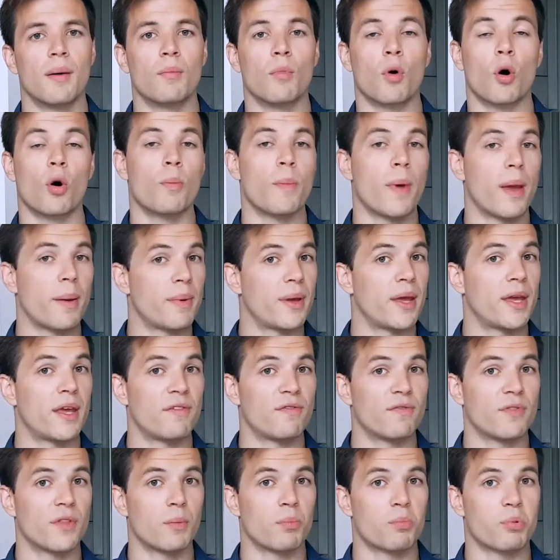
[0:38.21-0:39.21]
or maybe
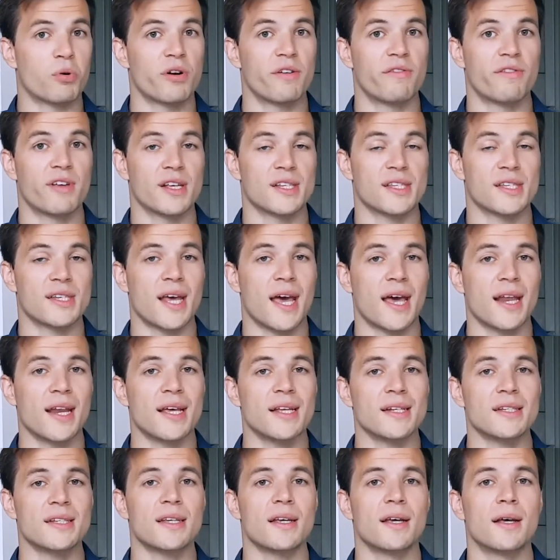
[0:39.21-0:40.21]
even the previous
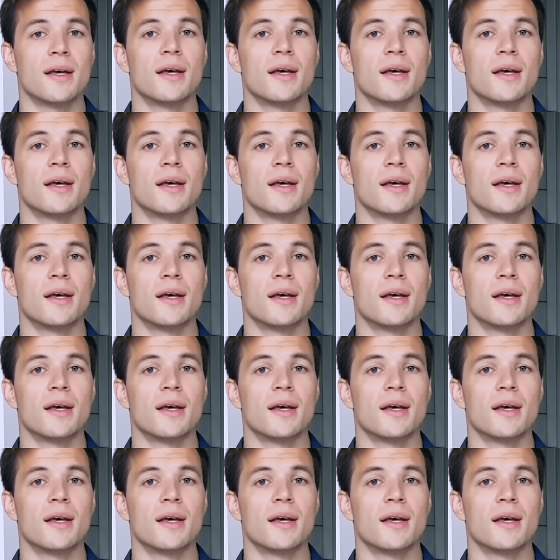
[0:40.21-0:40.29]
tenant,